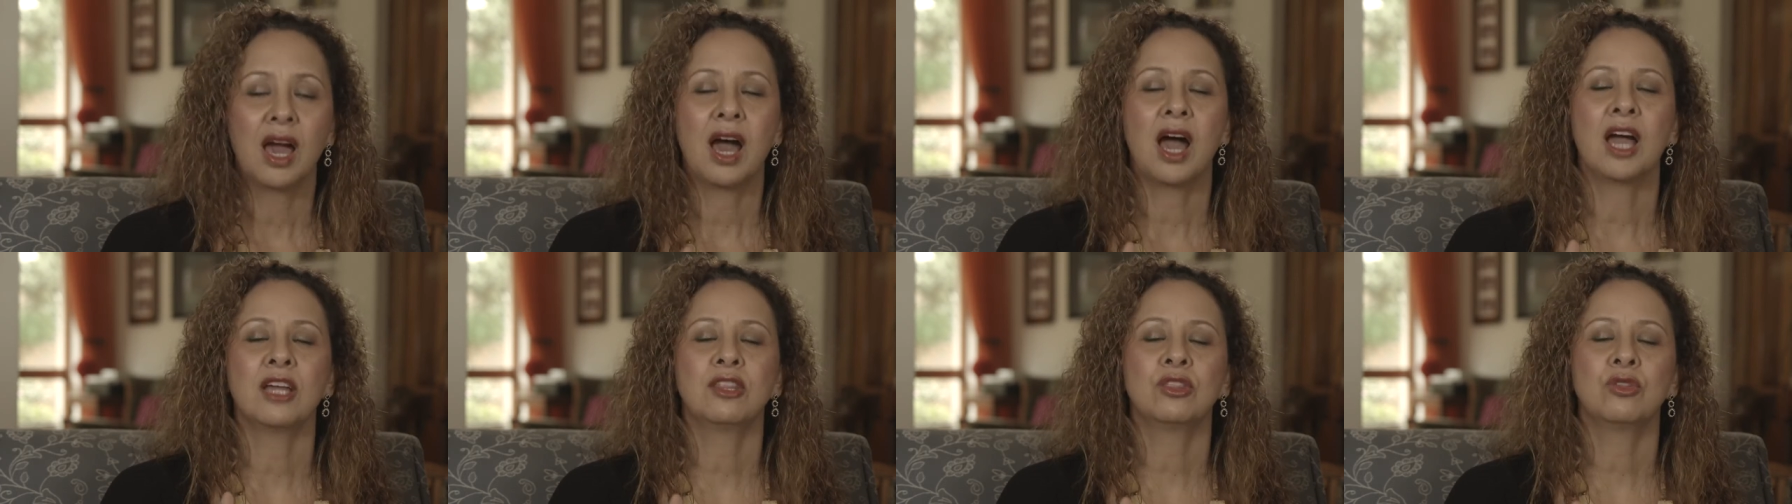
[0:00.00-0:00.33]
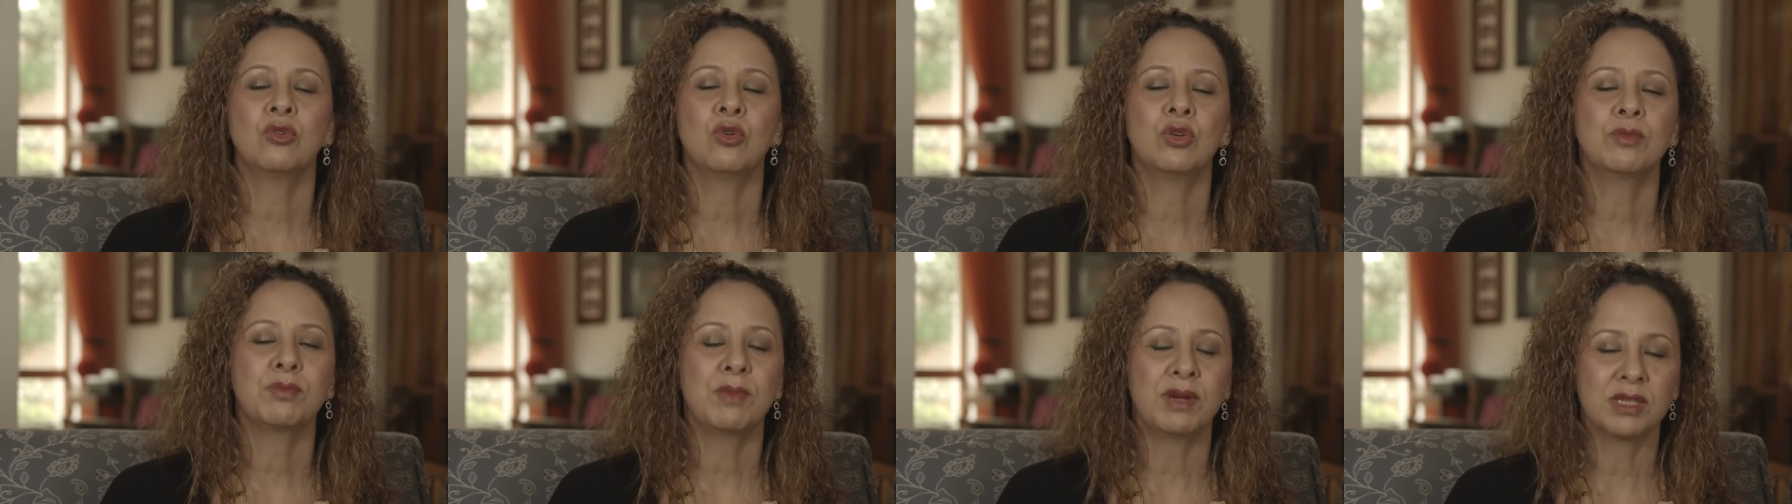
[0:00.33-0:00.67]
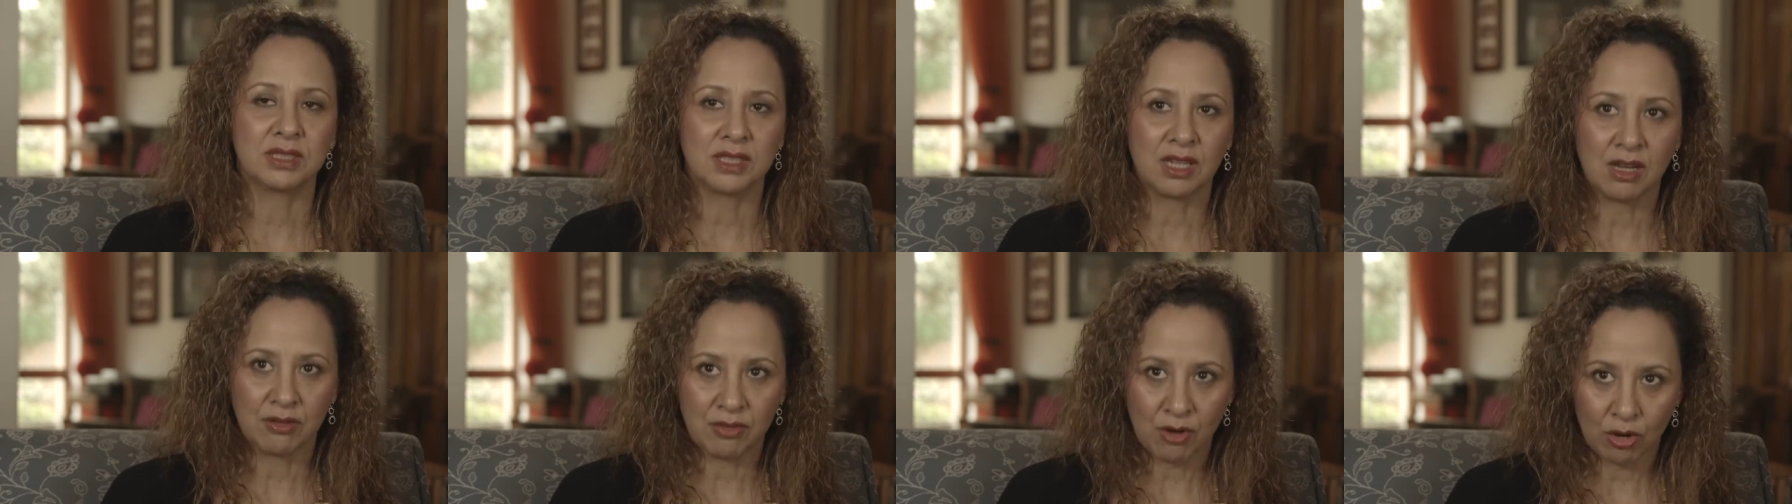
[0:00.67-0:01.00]
I taught
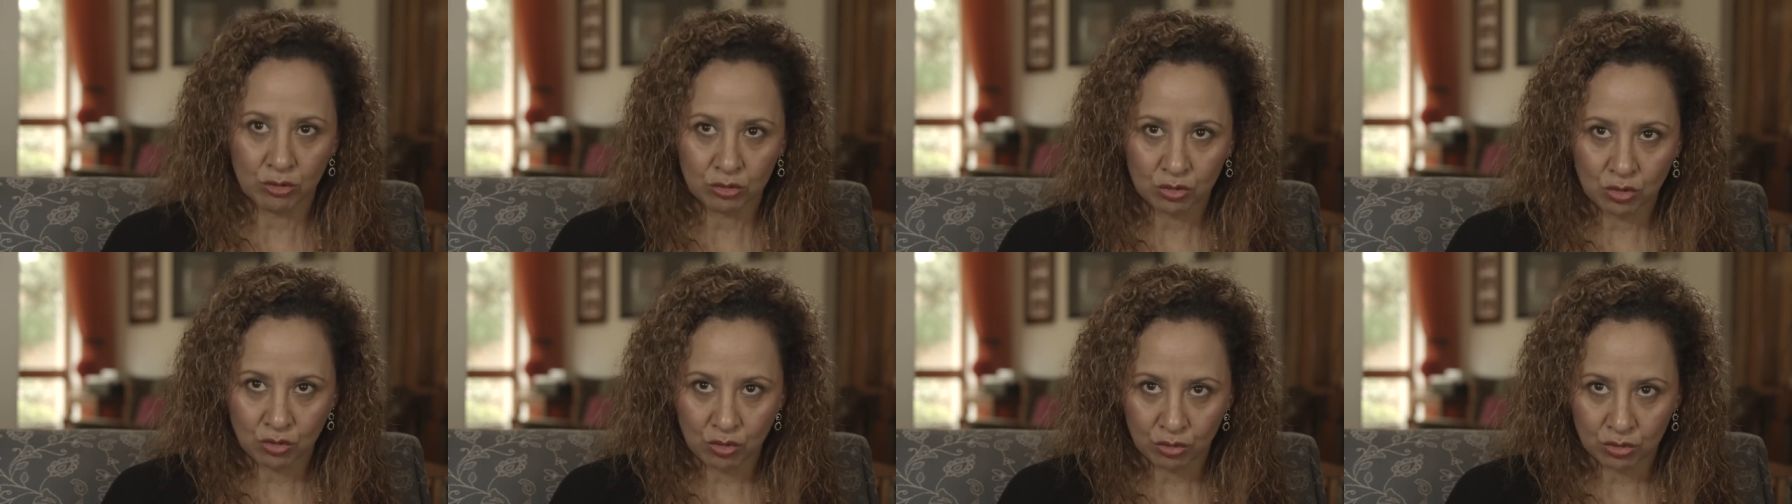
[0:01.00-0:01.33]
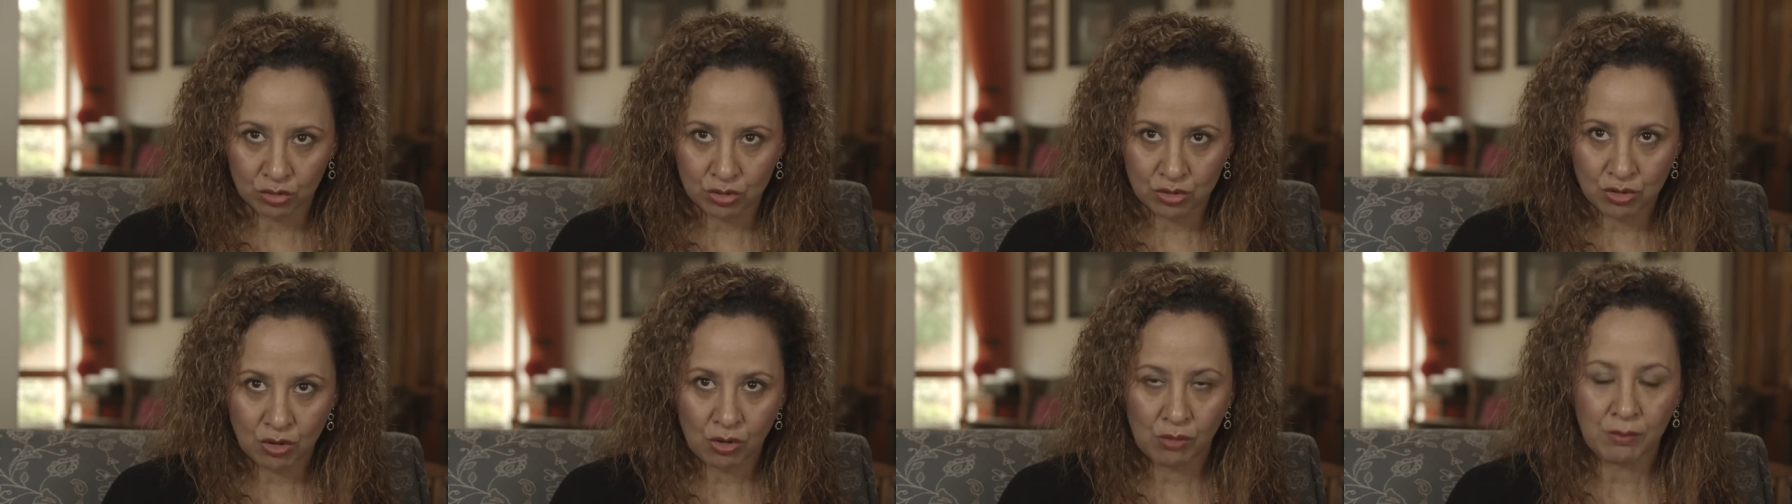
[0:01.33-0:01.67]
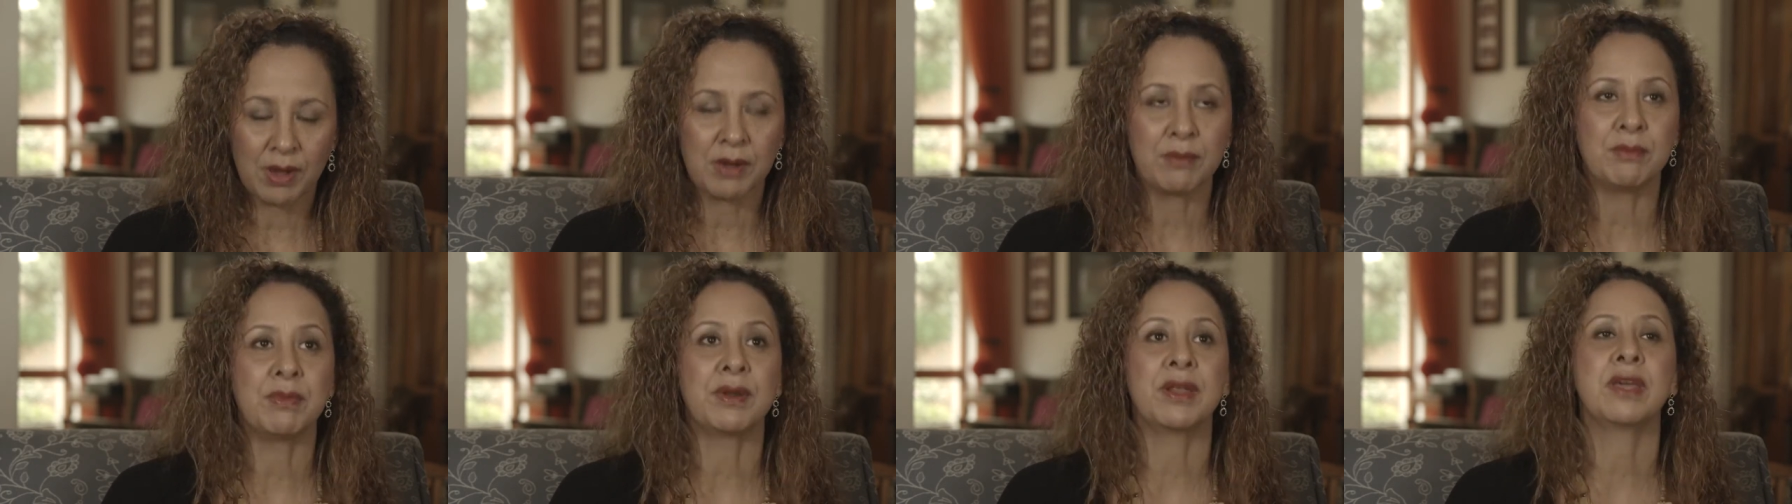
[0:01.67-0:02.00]
myself how to control
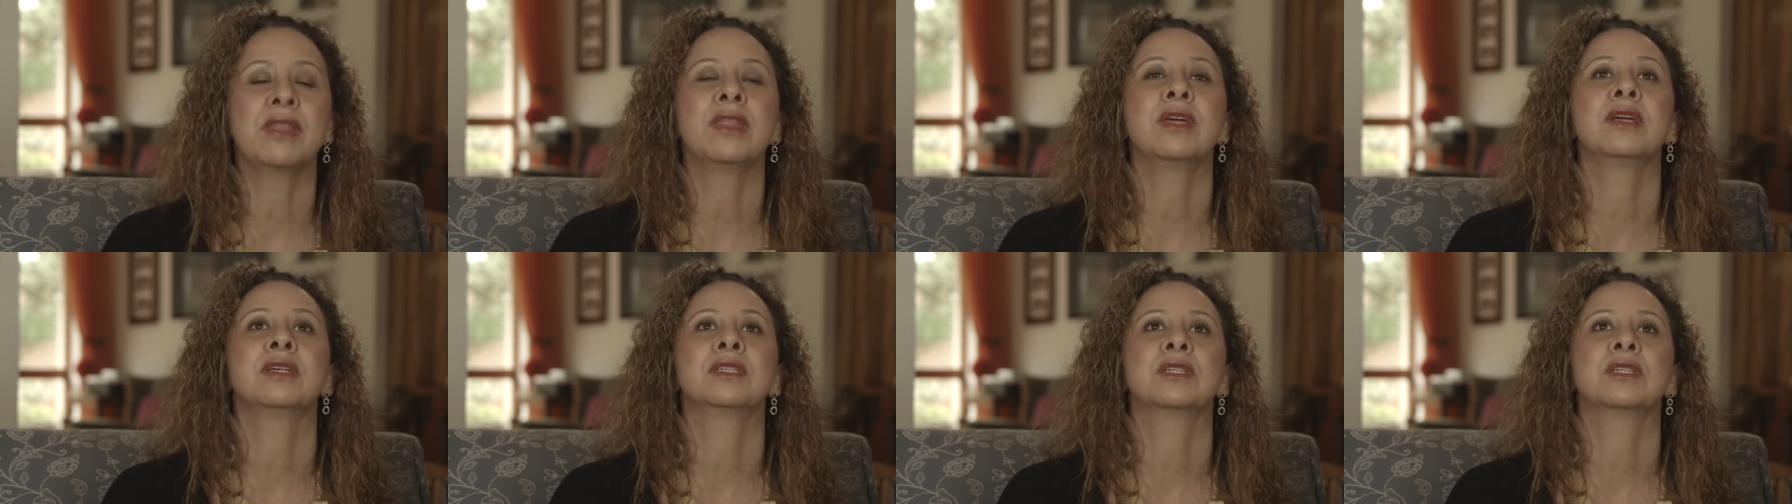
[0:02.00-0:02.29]
my breathing.